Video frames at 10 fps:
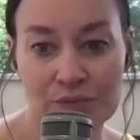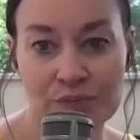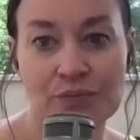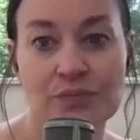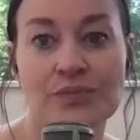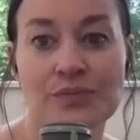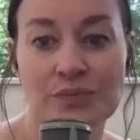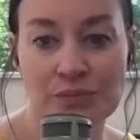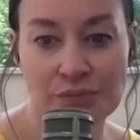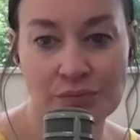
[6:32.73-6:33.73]

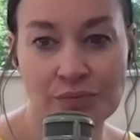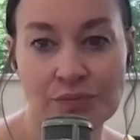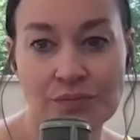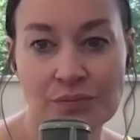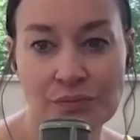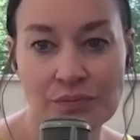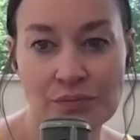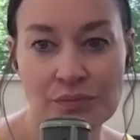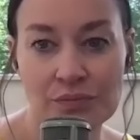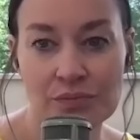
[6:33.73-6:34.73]

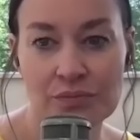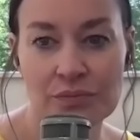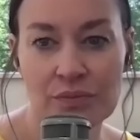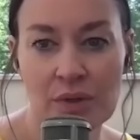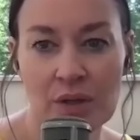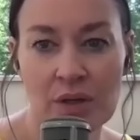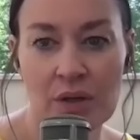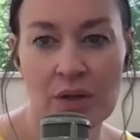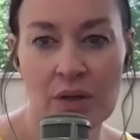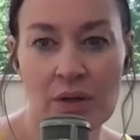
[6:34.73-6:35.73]

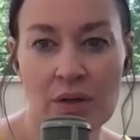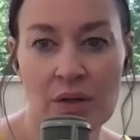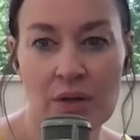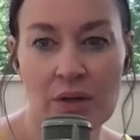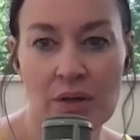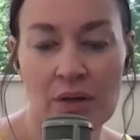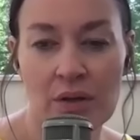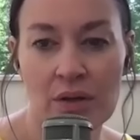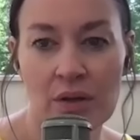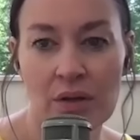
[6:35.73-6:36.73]

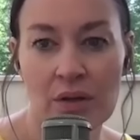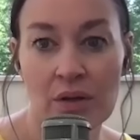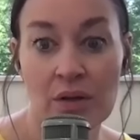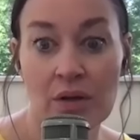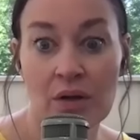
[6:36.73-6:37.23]
This person isn't speaking.